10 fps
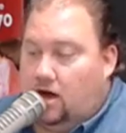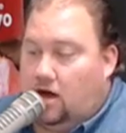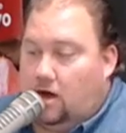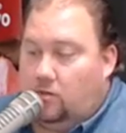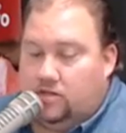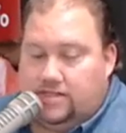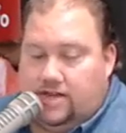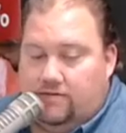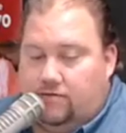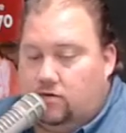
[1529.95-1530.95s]
with
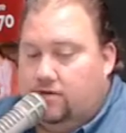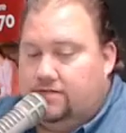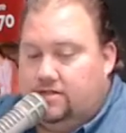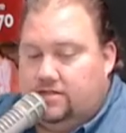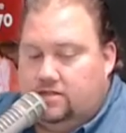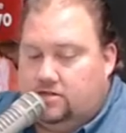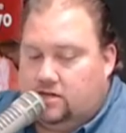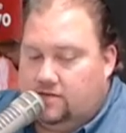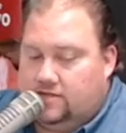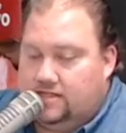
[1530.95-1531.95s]
Tenet, Florida Physician
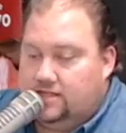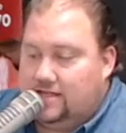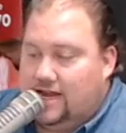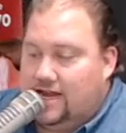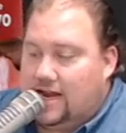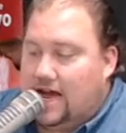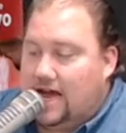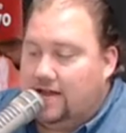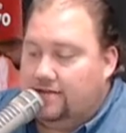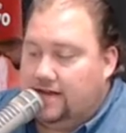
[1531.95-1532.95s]
Services and
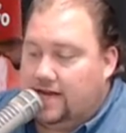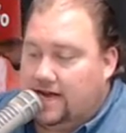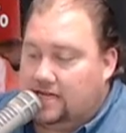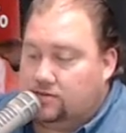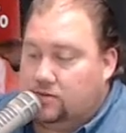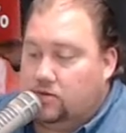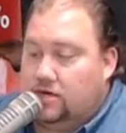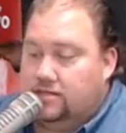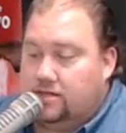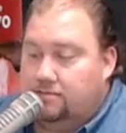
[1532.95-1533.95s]
Hialeah Hospital,
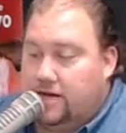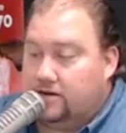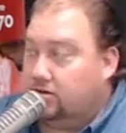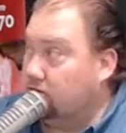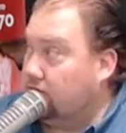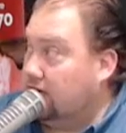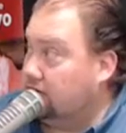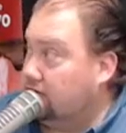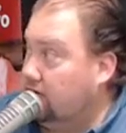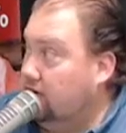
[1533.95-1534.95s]
where he's the medical
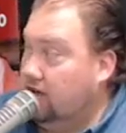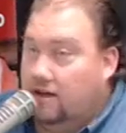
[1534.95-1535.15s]
director